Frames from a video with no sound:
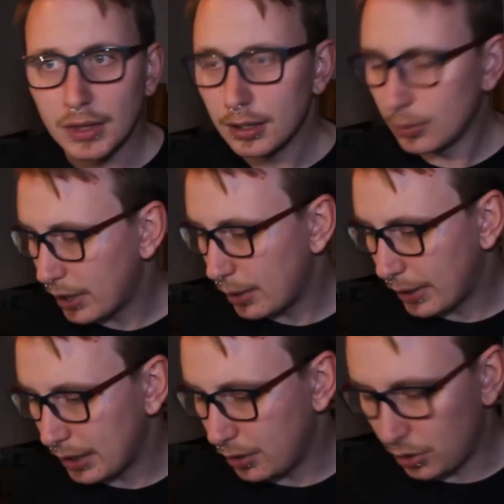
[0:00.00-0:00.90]
where
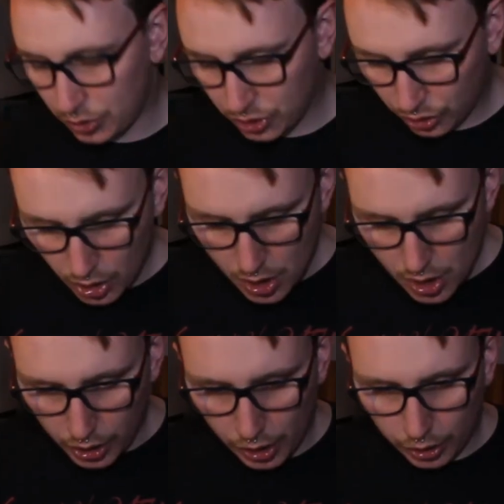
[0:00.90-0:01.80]

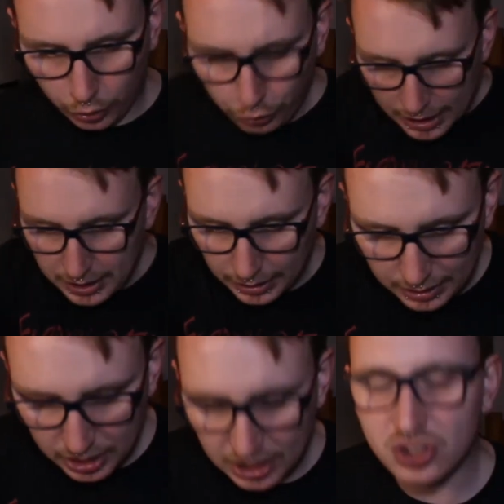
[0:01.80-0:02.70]
you're creating this
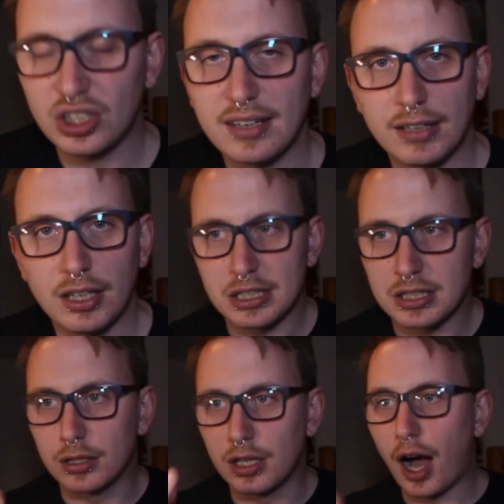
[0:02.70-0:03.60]
hysteria, this
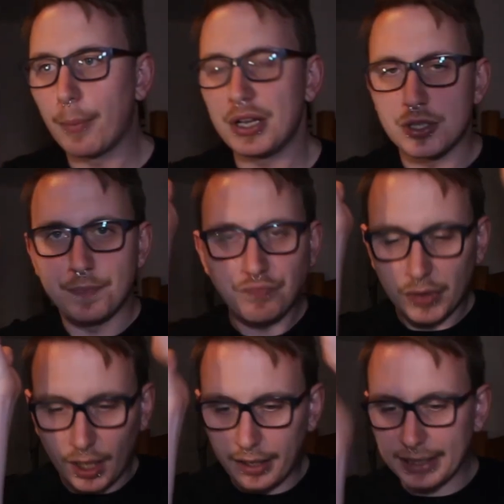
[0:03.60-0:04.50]
garbage
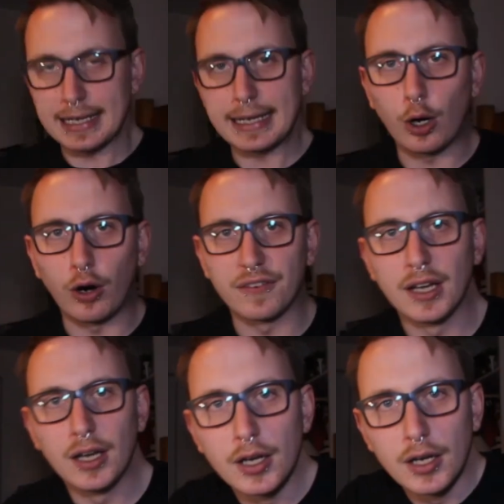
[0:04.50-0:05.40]
idea of
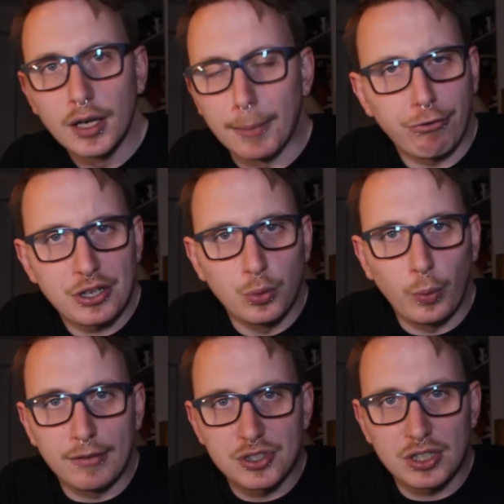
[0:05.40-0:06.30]
oppression where it
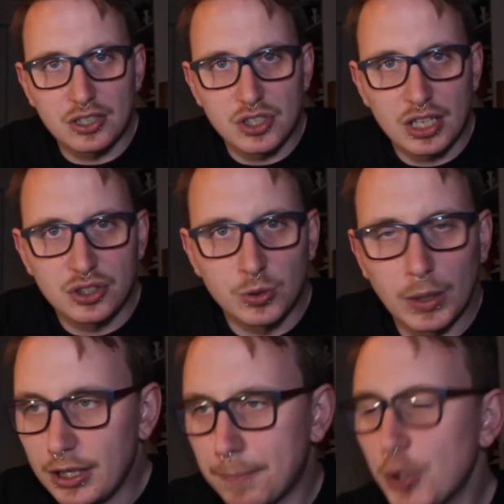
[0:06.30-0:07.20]
doesn't exist, and
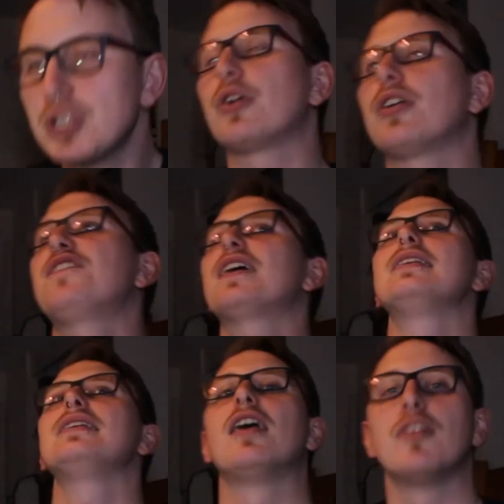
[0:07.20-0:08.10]
you're pushing it on a fucking
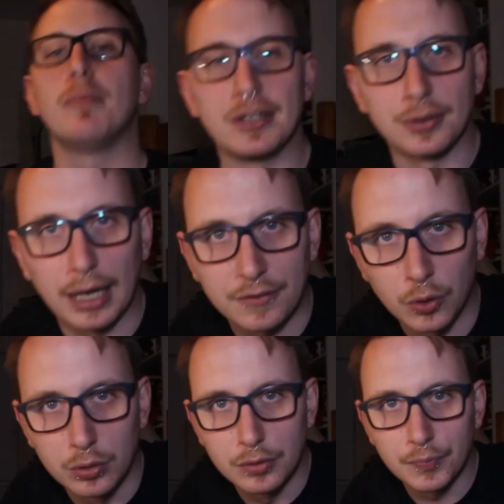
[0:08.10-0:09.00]
governmental level.
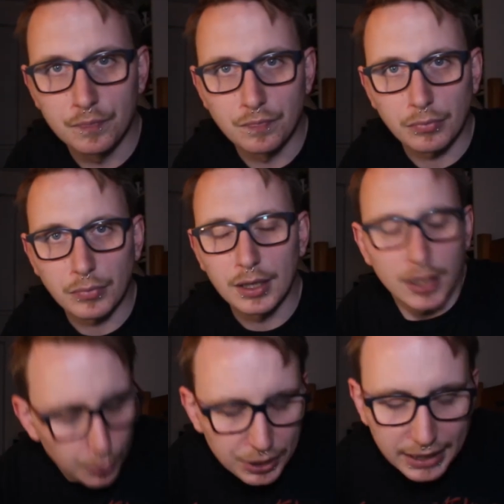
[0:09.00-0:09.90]

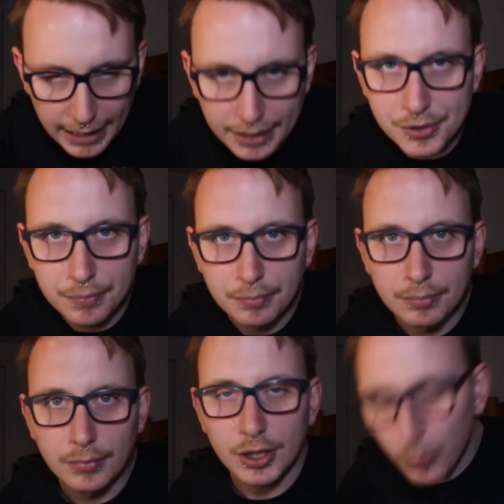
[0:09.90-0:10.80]
You dickheads.
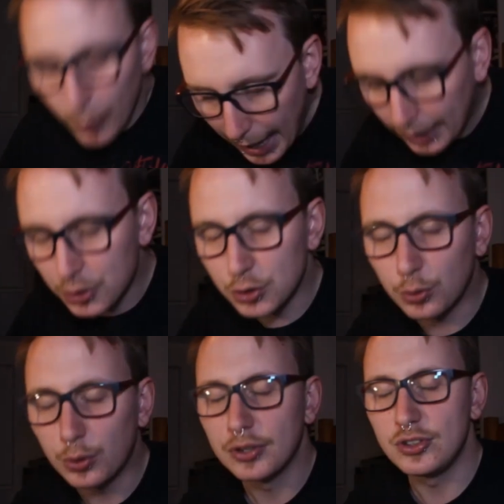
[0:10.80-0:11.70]
You actual
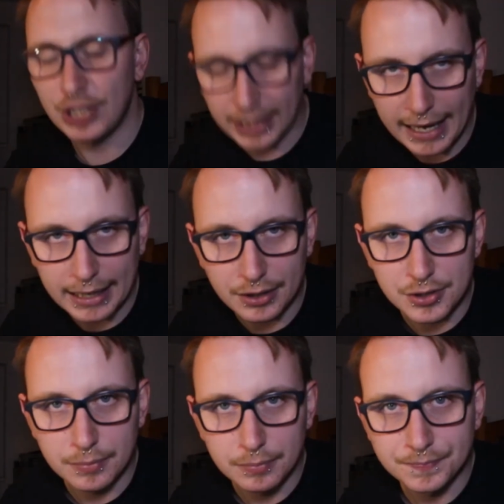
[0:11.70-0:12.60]
dickheads.
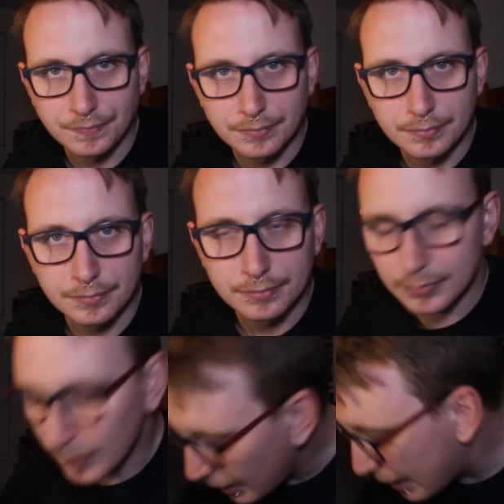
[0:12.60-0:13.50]

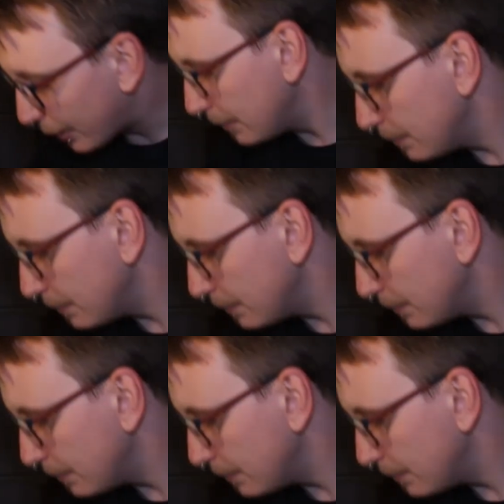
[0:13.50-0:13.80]
Anyway,